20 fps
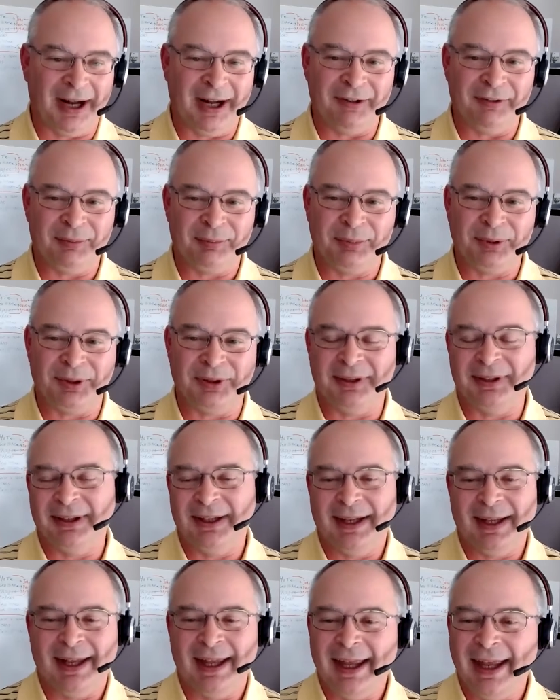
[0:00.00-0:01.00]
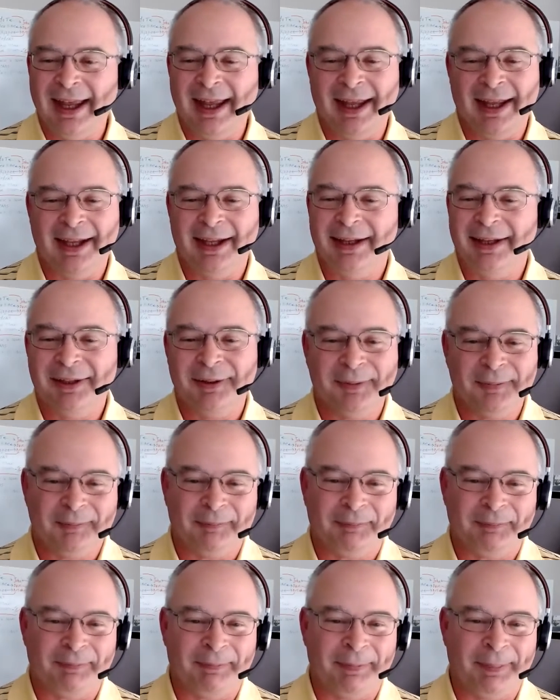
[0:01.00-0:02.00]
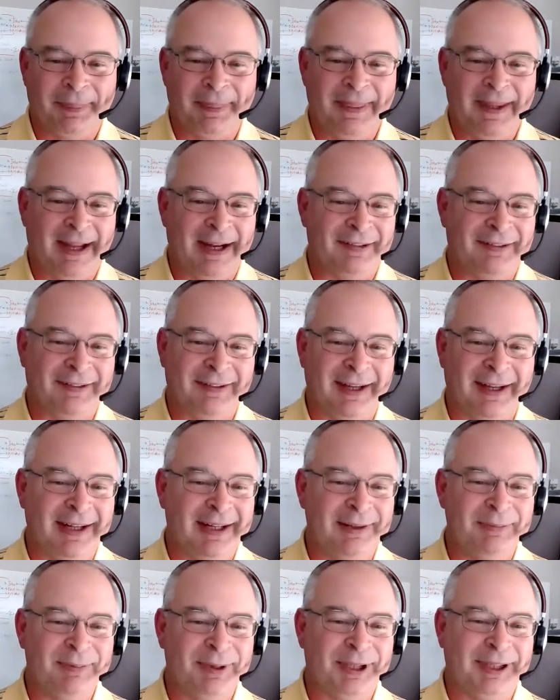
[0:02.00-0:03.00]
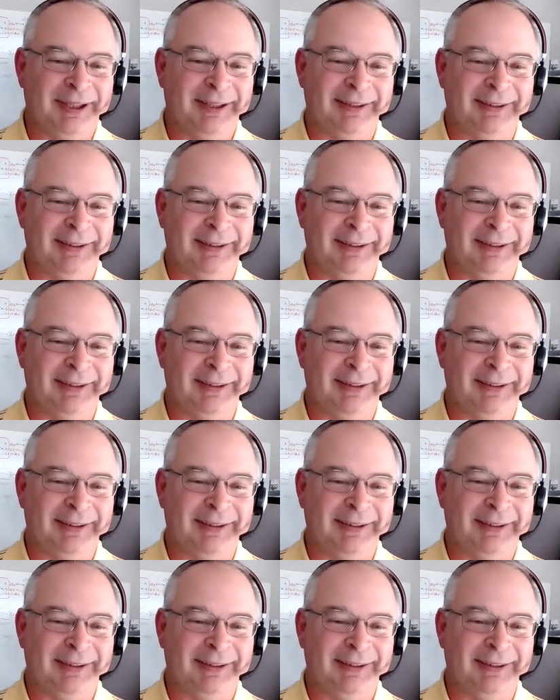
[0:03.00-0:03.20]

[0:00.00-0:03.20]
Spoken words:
that's anybody coming up now,